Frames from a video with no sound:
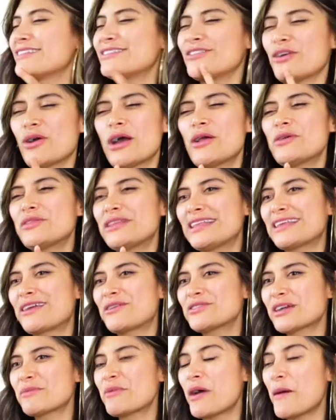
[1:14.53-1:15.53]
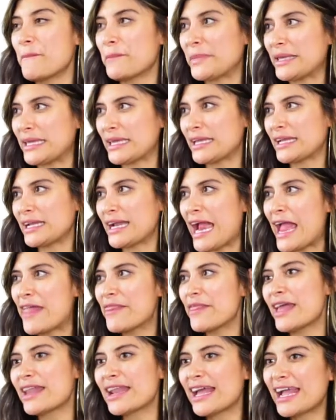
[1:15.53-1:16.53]
I don't think you're talking about me.
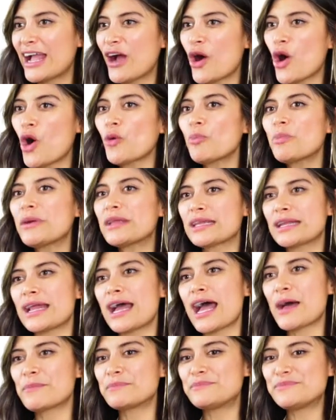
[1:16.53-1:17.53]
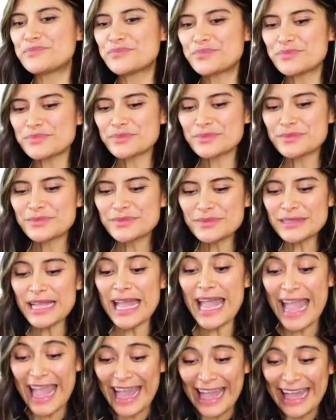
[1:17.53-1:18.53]
And then I open it up,
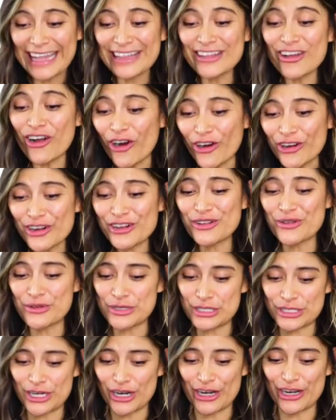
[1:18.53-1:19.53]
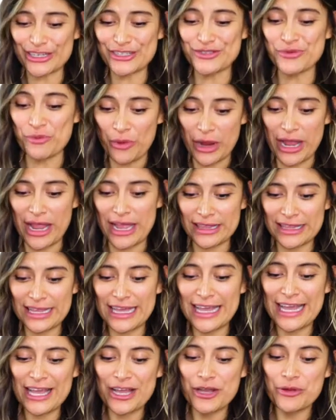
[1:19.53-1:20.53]
and the article starts with
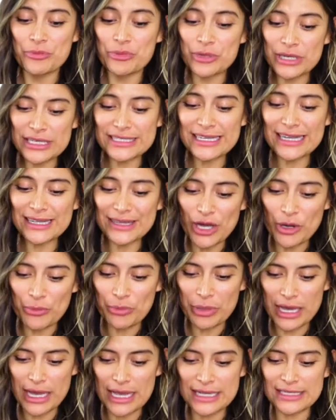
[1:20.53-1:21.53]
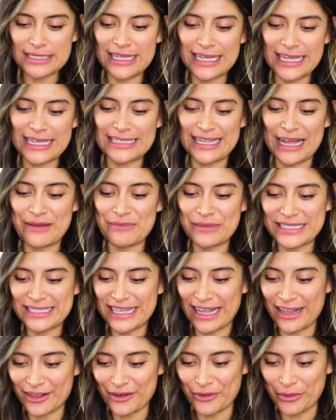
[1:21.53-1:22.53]
Bricia Lopez is a
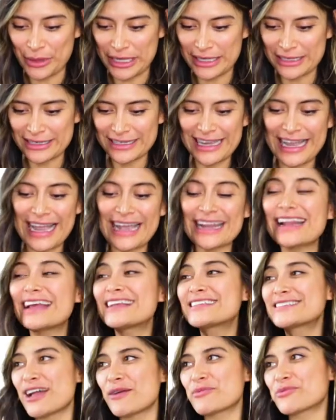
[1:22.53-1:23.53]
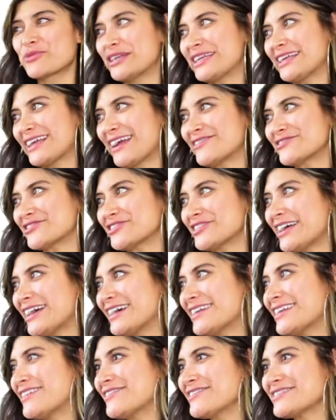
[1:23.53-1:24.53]
style queen. And then I stopped reading after
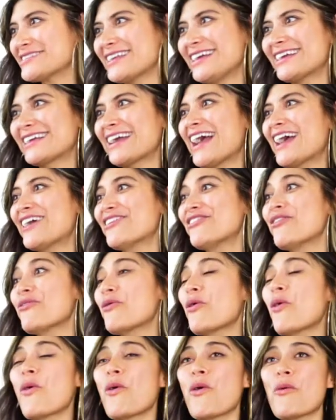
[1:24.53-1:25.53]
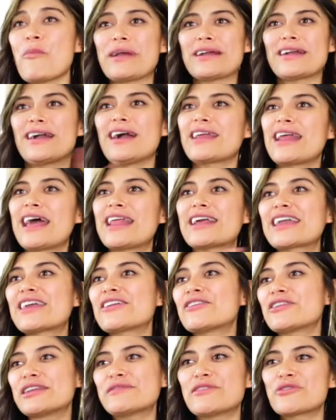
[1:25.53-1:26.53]
that. I wow. Like, I don't, oh my God, I
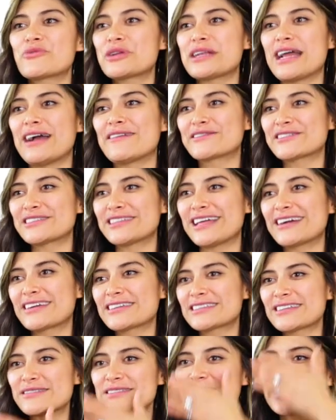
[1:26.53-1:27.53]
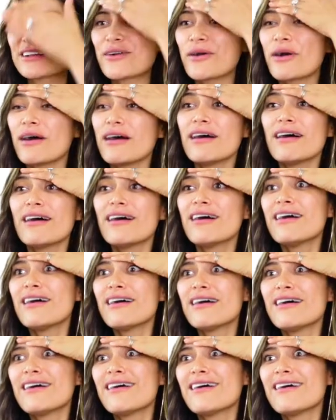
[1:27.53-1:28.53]
couldn't even read after that because I was like,
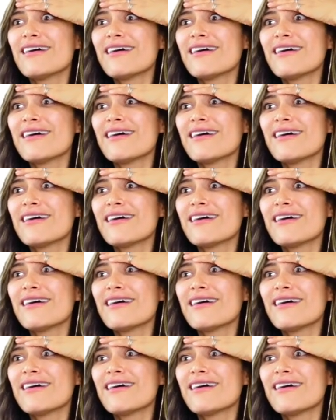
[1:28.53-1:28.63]
oh.